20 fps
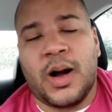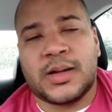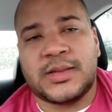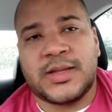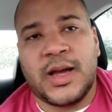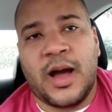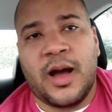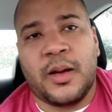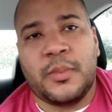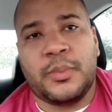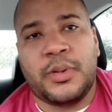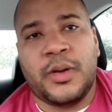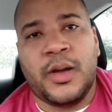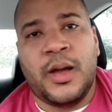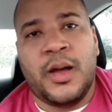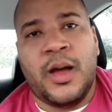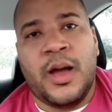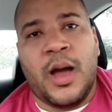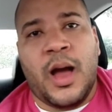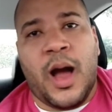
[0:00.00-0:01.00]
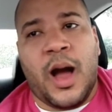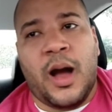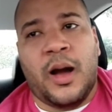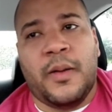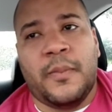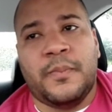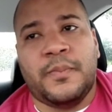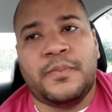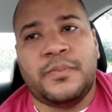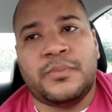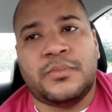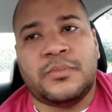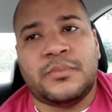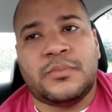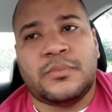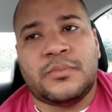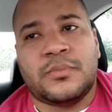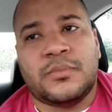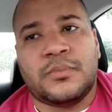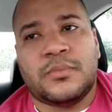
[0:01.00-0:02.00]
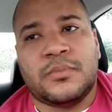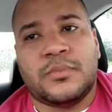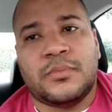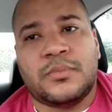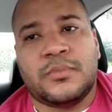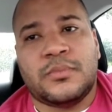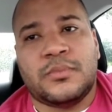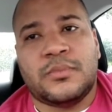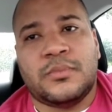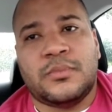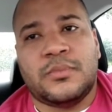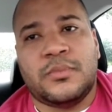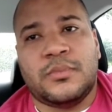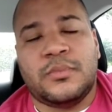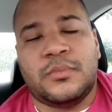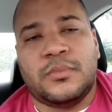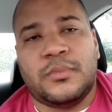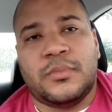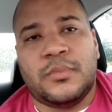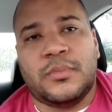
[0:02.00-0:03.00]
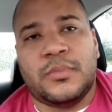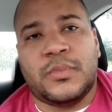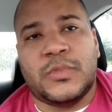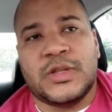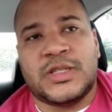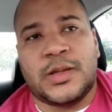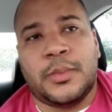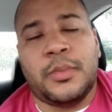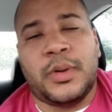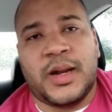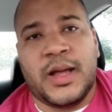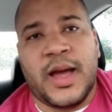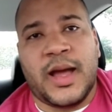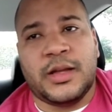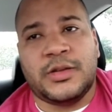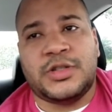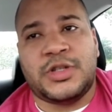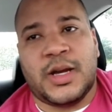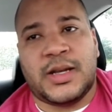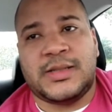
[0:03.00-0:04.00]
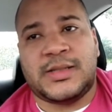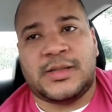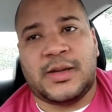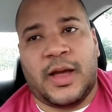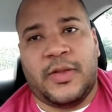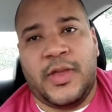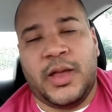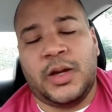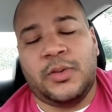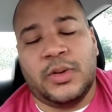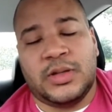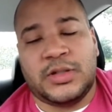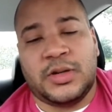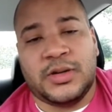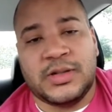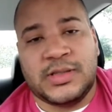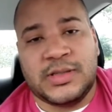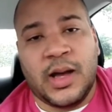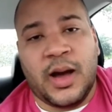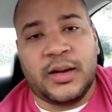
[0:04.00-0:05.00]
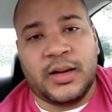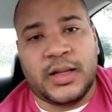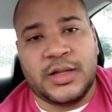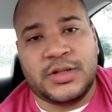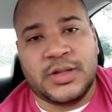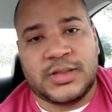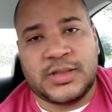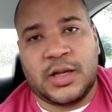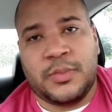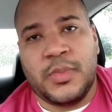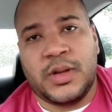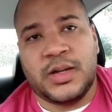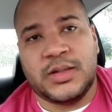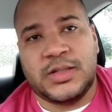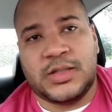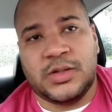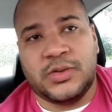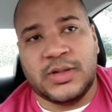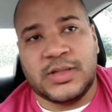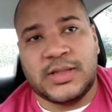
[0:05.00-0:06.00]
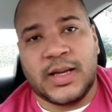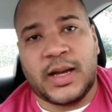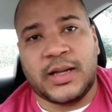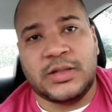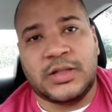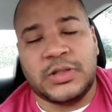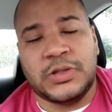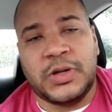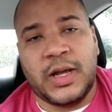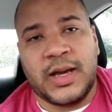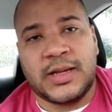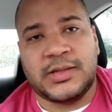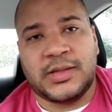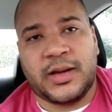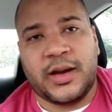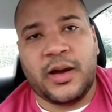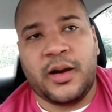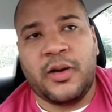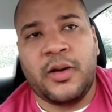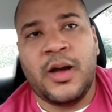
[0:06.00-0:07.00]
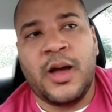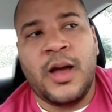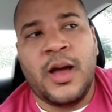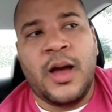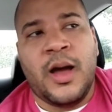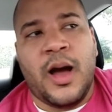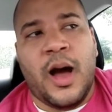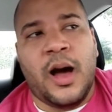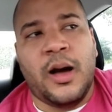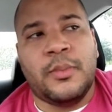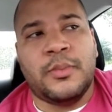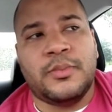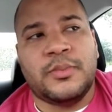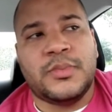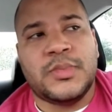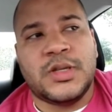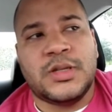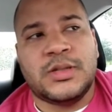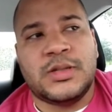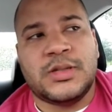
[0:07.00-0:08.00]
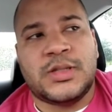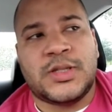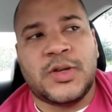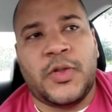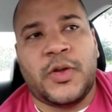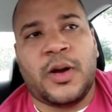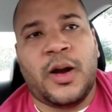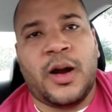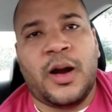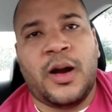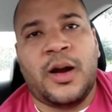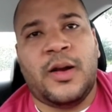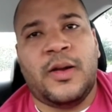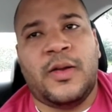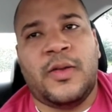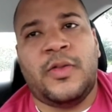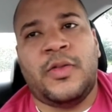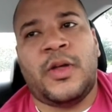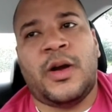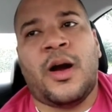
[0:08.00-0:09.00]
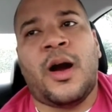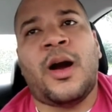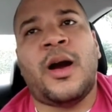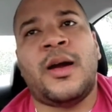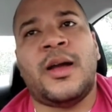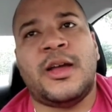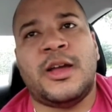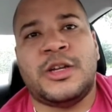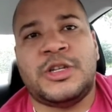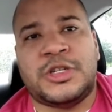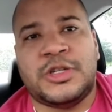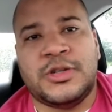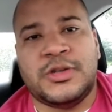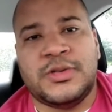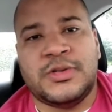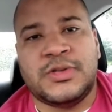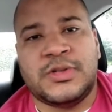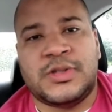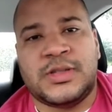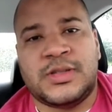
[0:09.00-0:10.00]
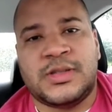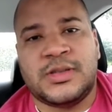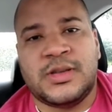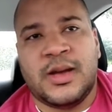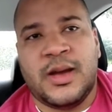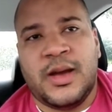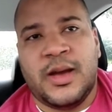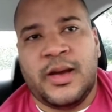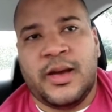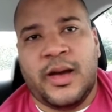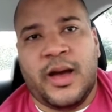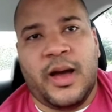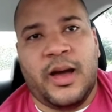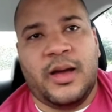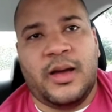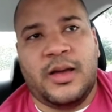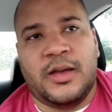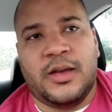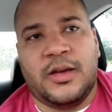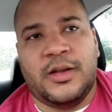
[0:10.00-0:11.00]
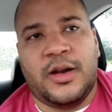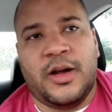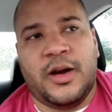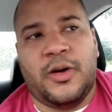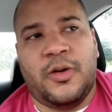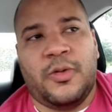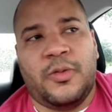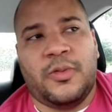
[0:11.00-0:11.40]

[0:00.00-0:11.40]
Somebody had just, I think it was her son, had just committed suicide 2 days ago. So there are issues, you know, that need to be raised. And so I think